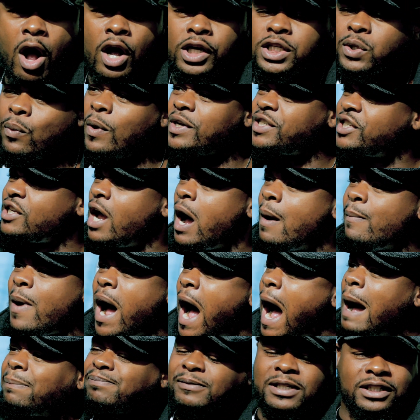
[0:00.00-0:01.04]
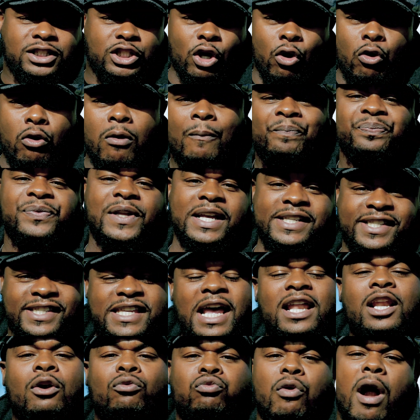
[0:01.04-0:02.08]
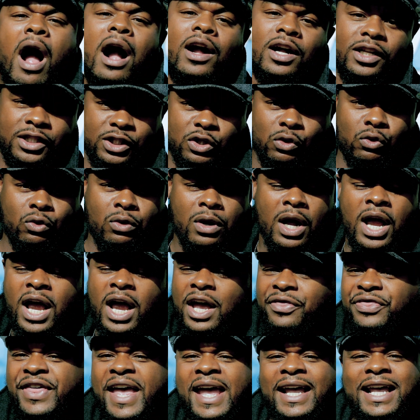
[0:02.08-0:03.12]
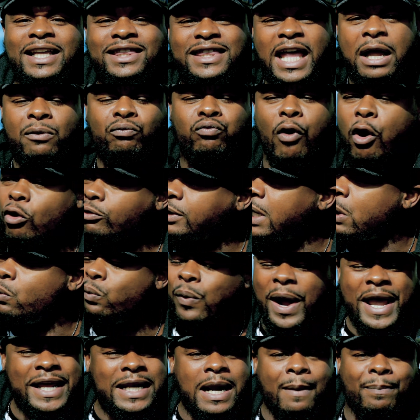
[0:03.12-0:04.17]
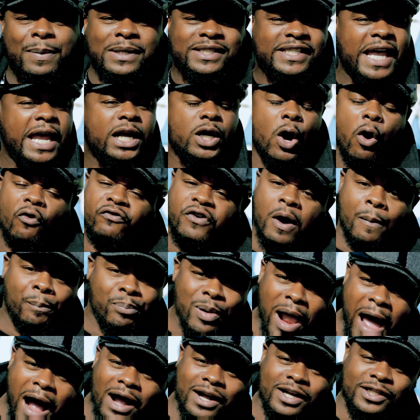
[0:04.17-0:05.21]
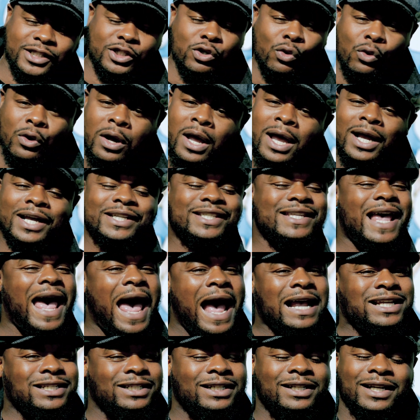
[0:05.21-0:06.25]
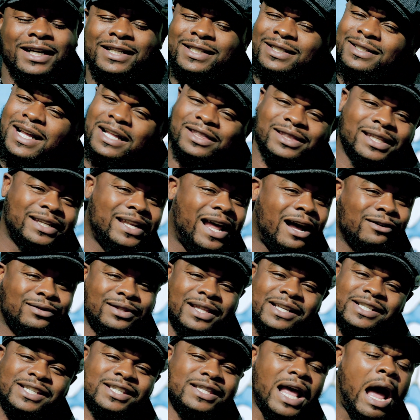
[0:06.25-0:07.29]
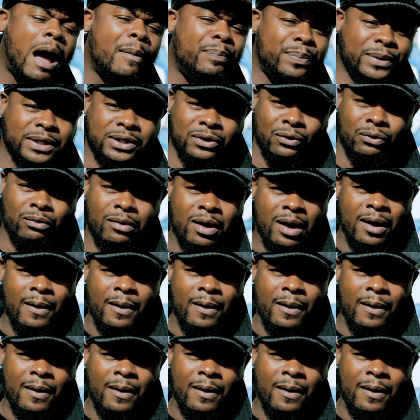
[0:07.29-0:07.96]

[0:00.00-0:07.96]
So what some opt to do is sell a rock or two. Then get they work and wait up and take over a block or two, because actually there's nothing out there stopping you.